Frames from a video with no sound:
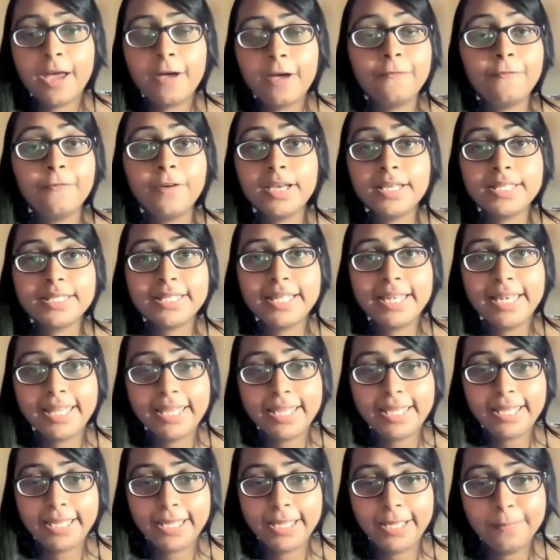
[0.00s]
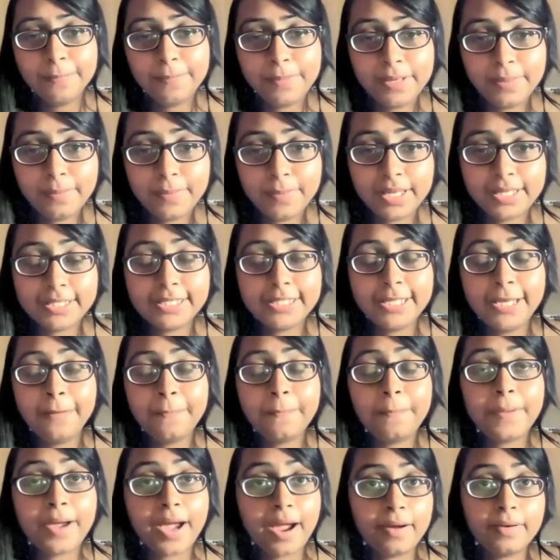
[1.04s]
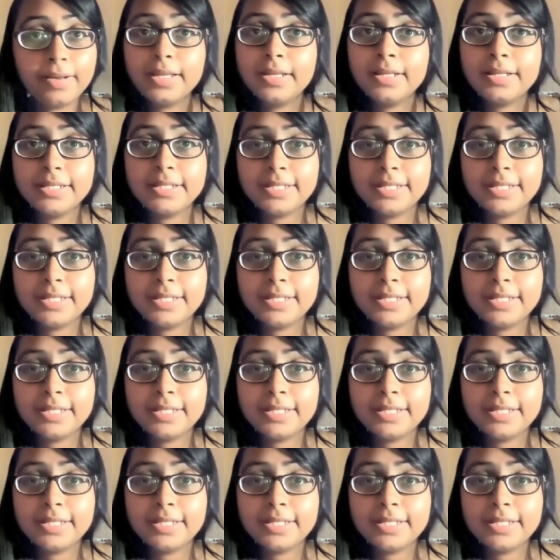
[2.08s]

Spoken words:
Firstly, implementing parallel